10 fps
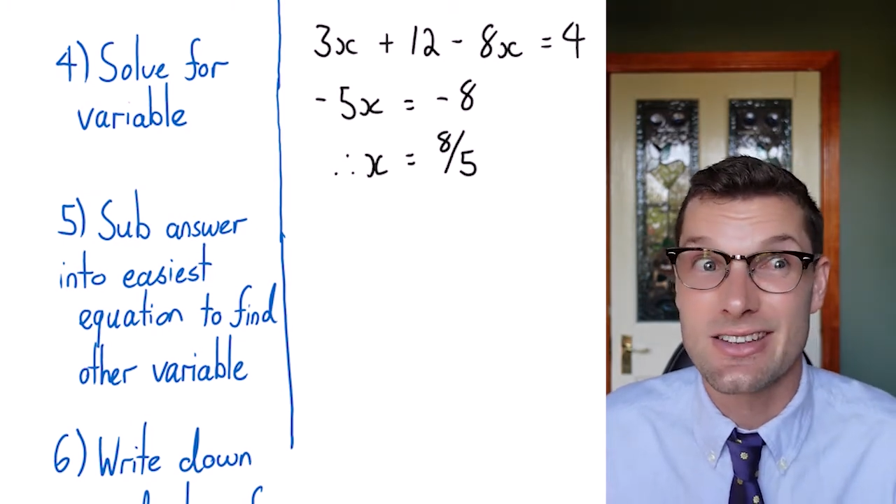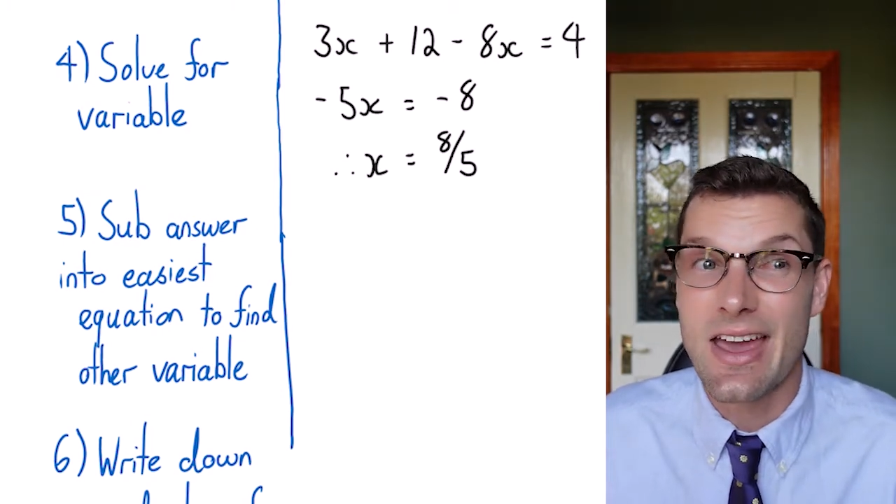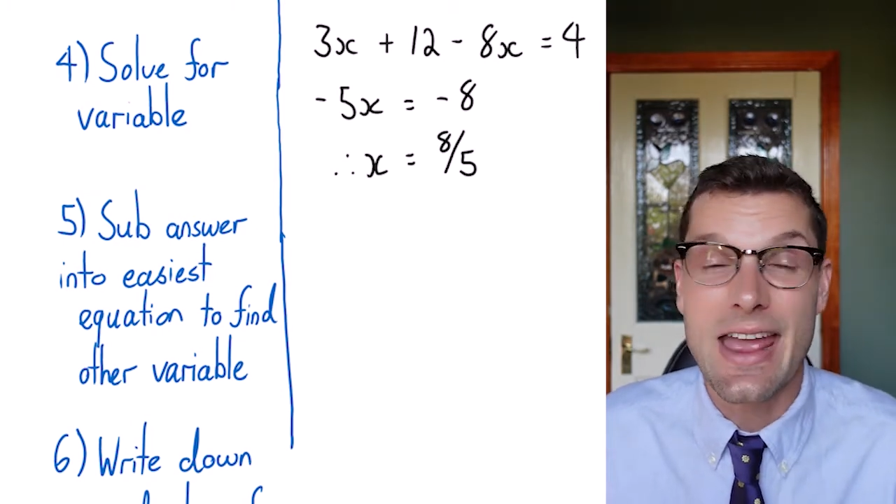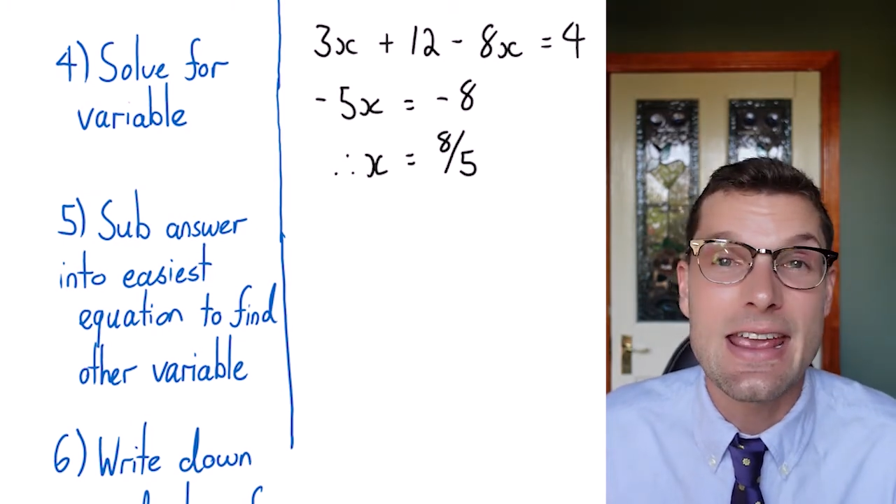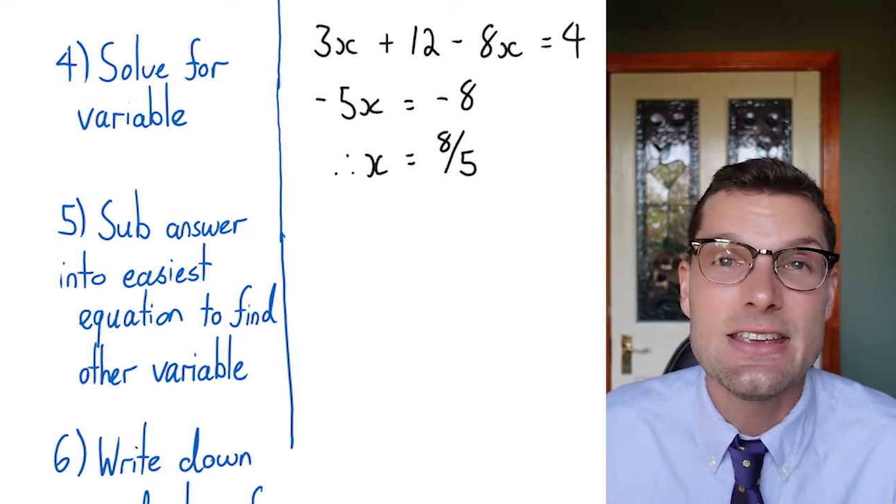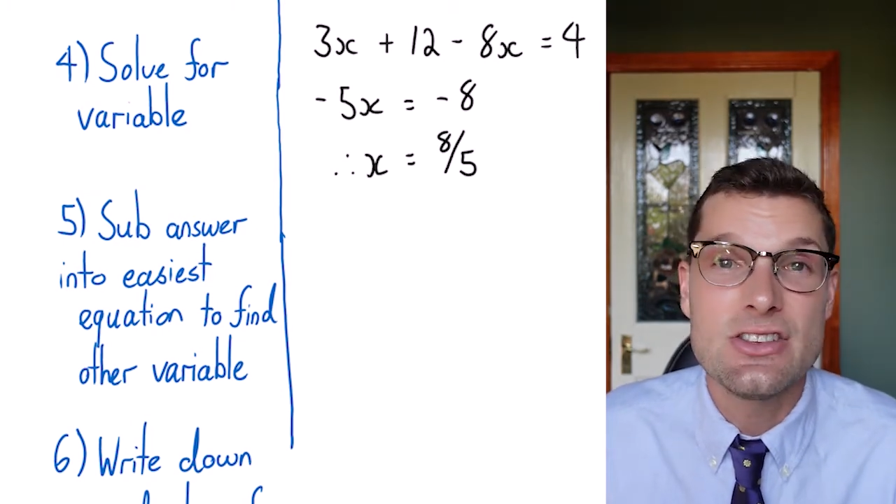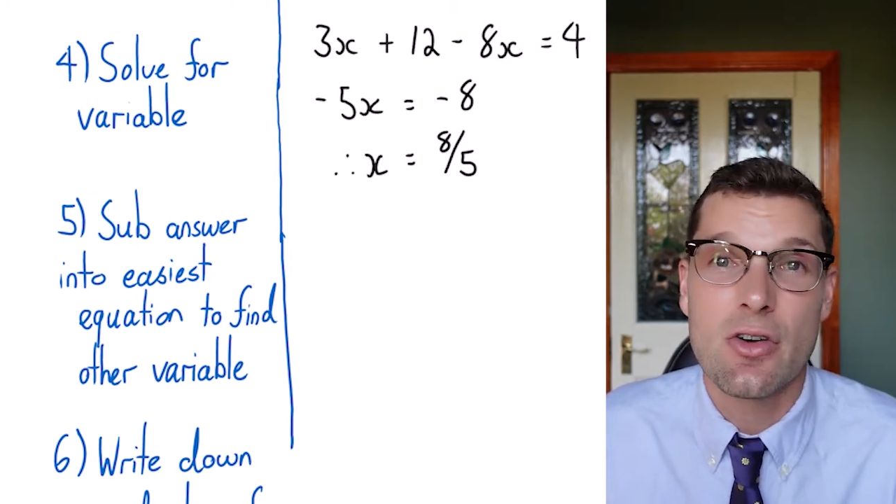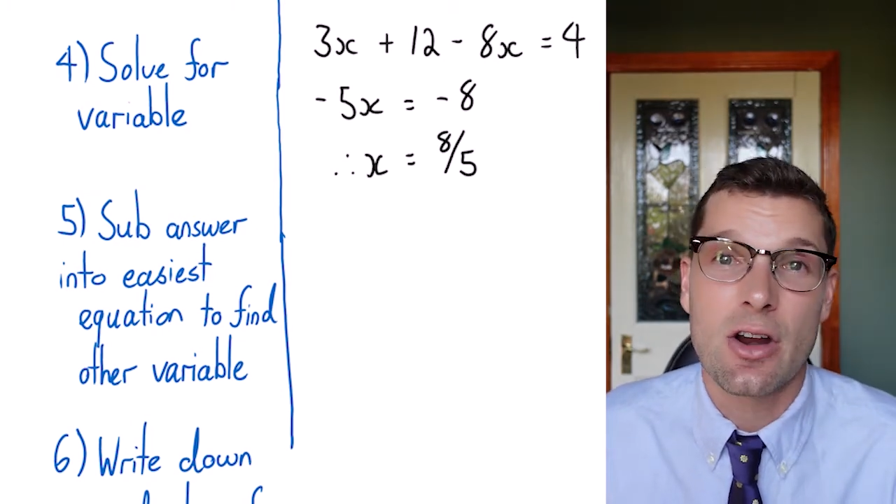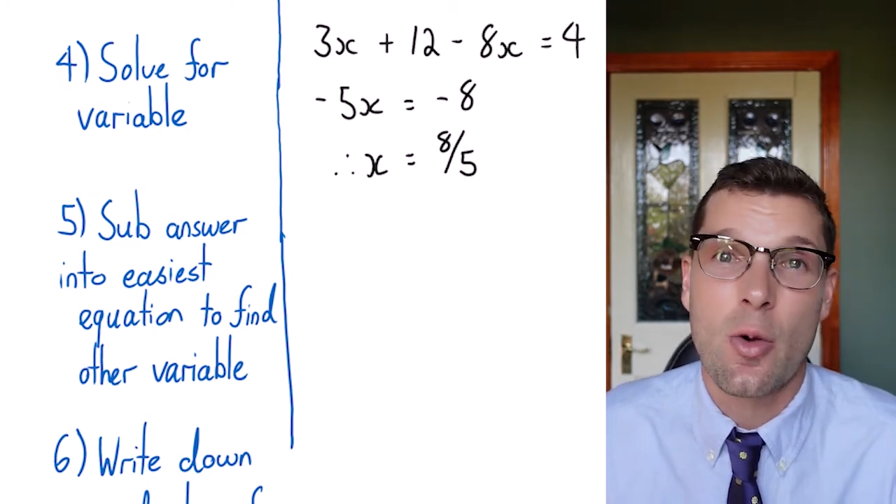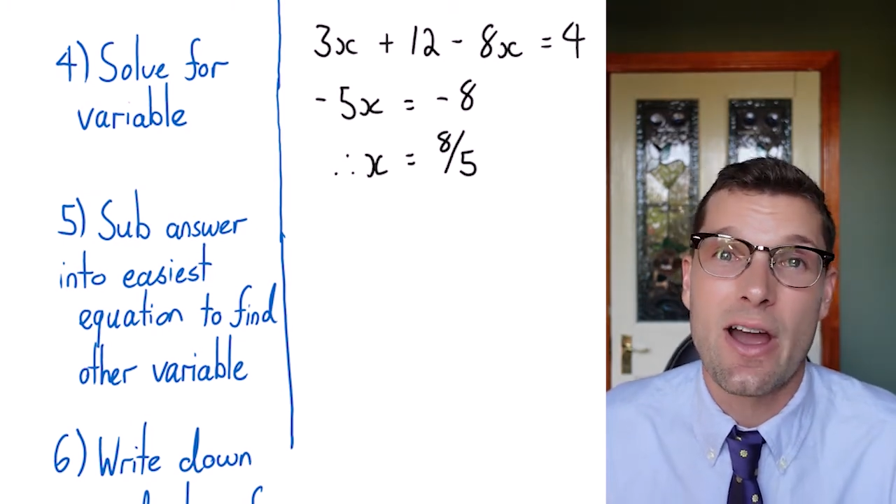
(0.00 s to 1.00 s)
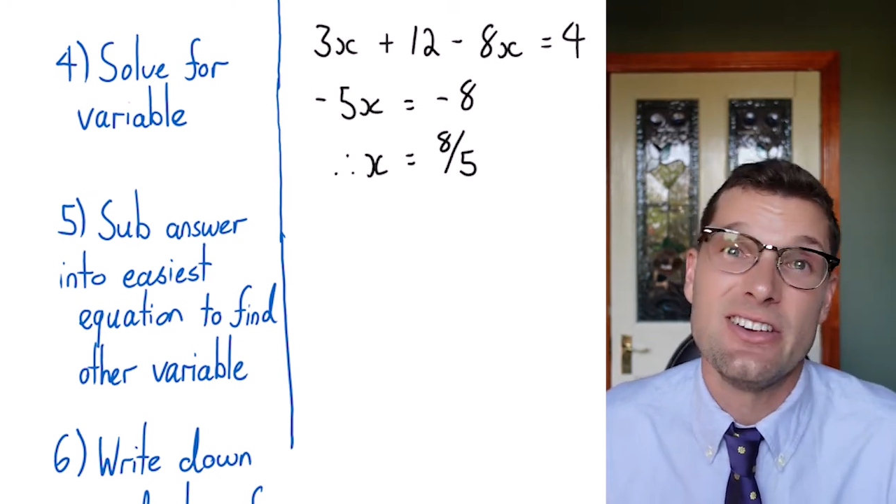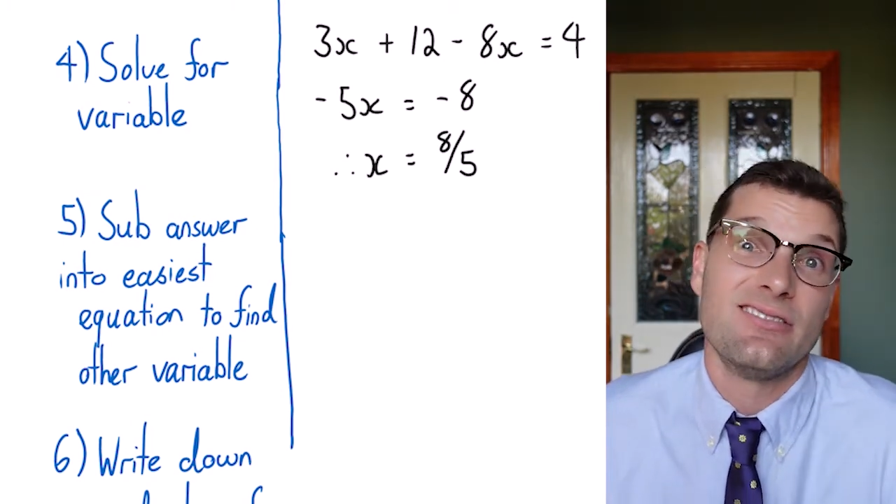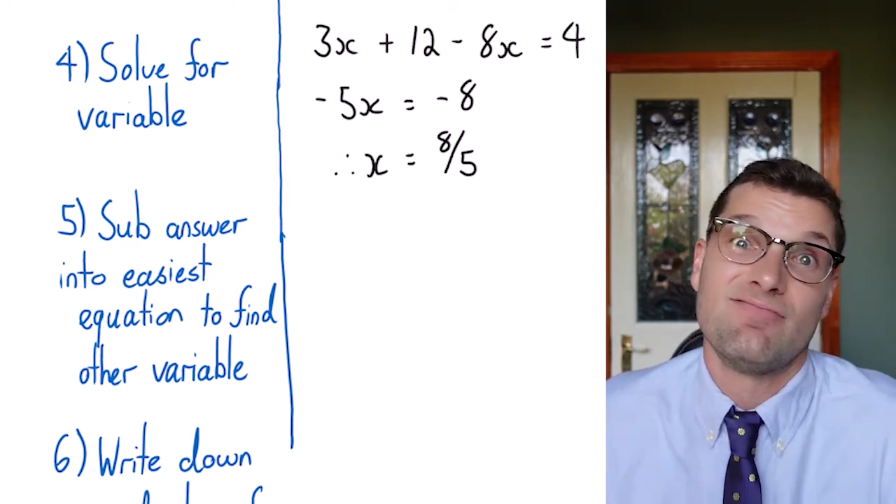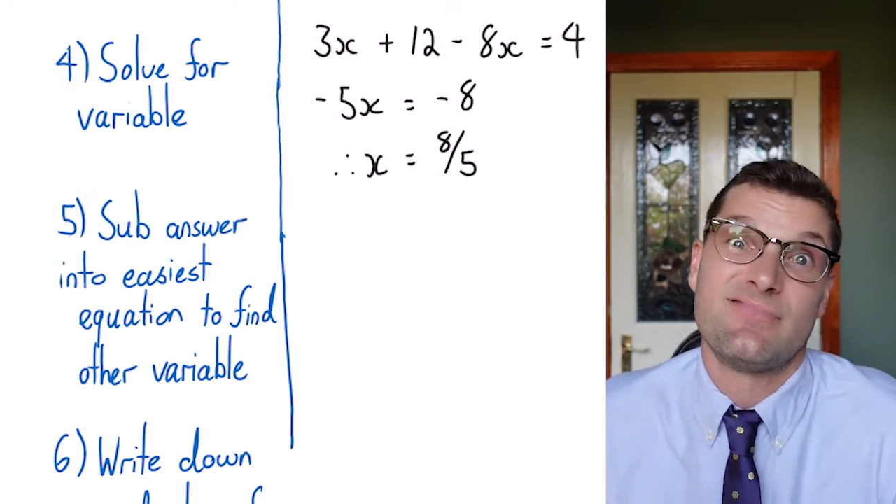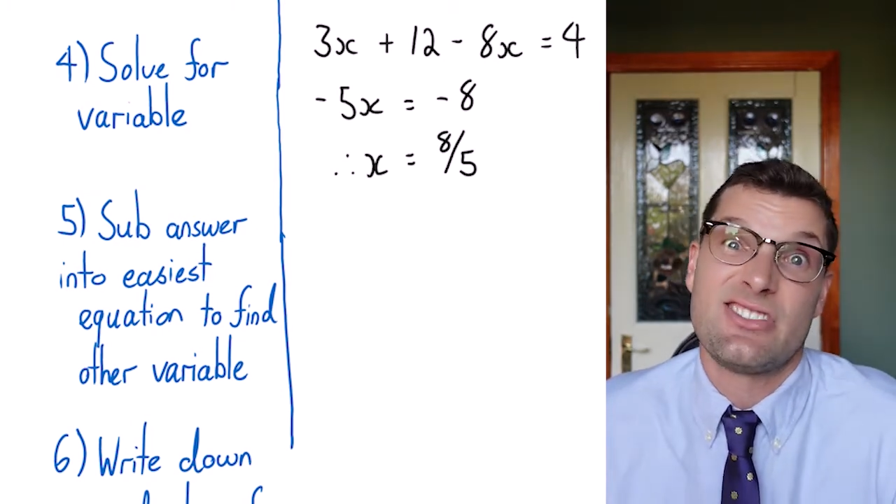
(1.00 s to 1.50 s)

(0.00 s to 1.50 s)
the easier equation,